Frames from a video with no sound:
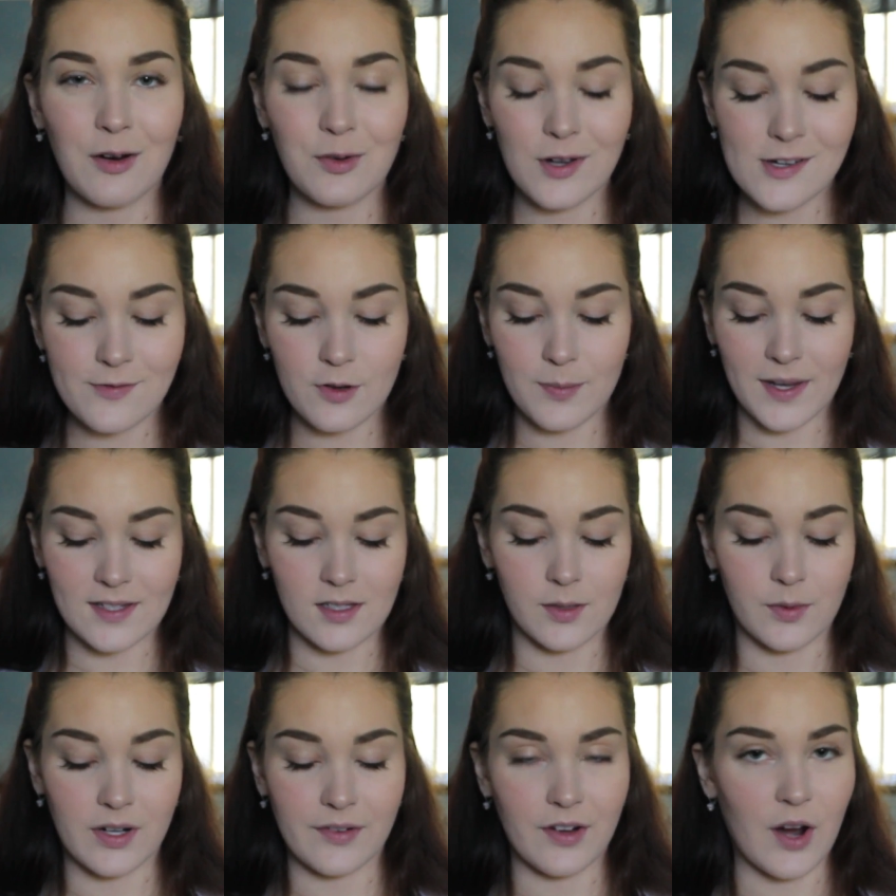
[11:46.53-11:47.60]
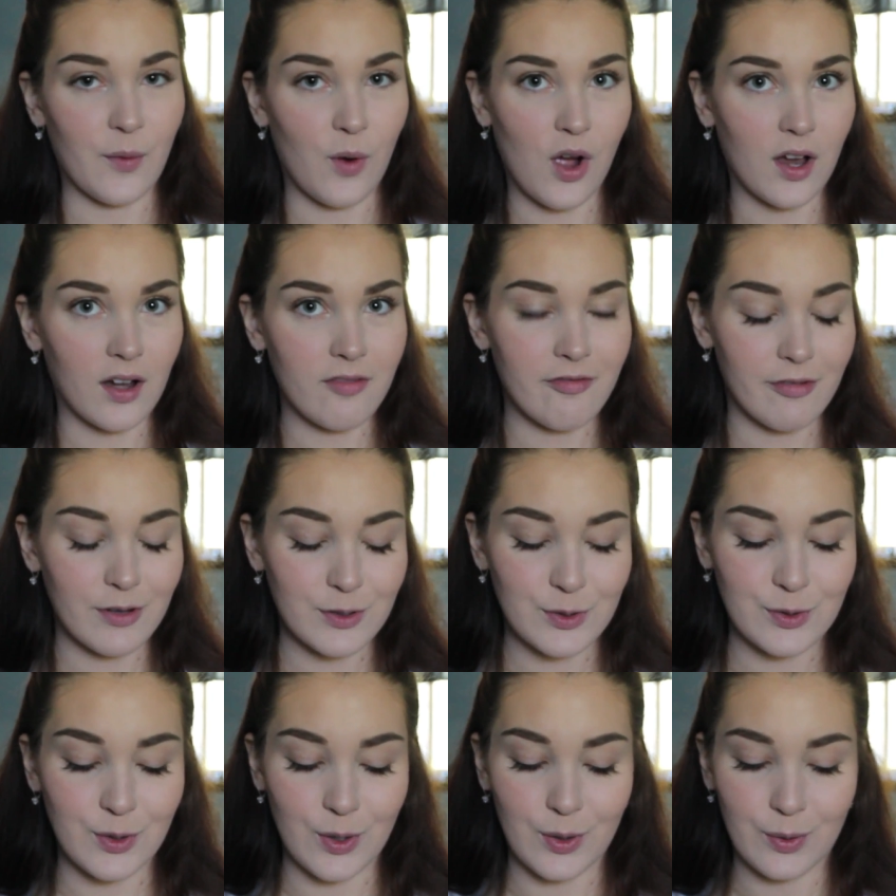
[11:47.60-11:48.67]
reach for basically whatever I want.
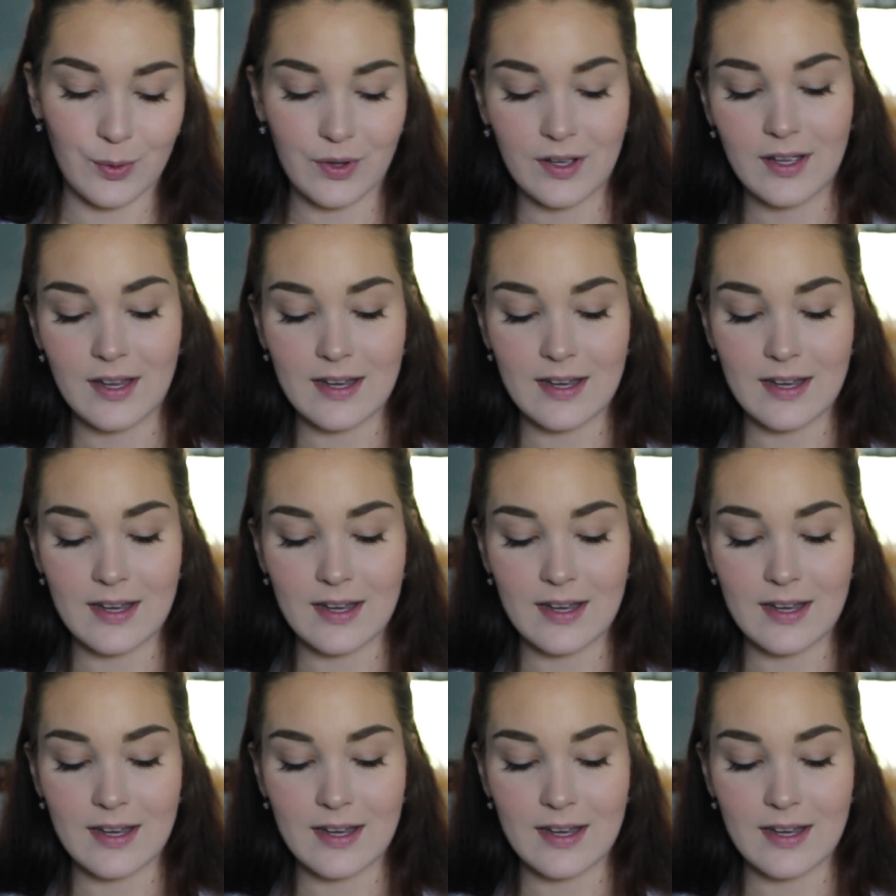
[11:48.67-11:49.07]
So